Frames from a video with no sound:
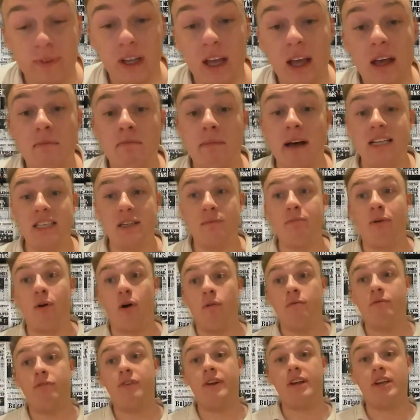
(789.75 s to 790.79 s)
Madame
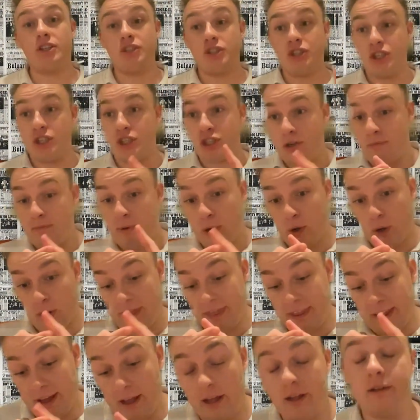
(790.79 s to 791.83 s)
Pomfrey, she should be
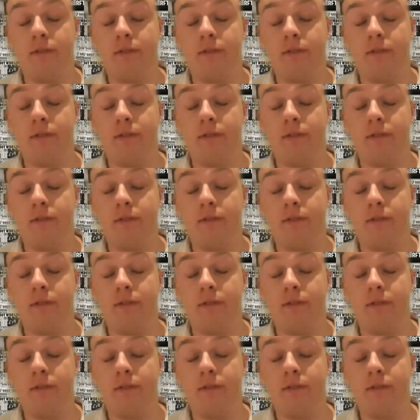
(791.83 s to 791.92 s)
on that.